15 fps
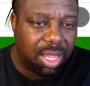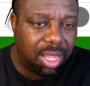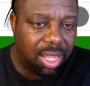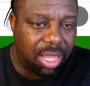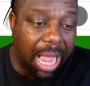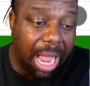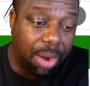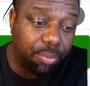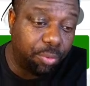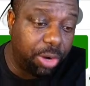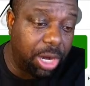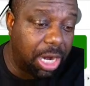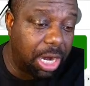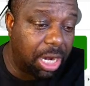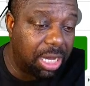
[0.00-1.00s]
I
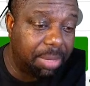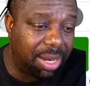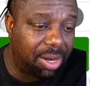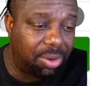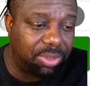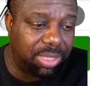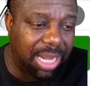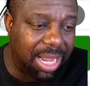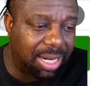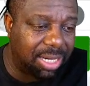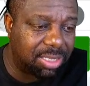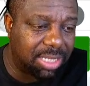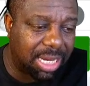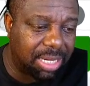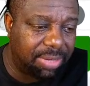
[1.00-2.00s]
rarely bet on
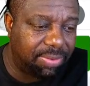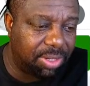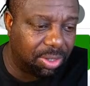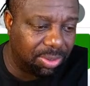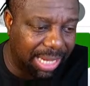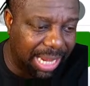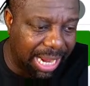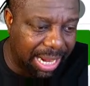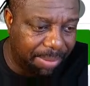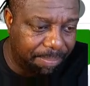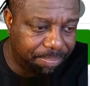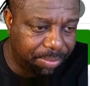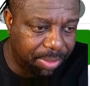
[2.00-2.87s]
Giannis. I ain't even gonna lie.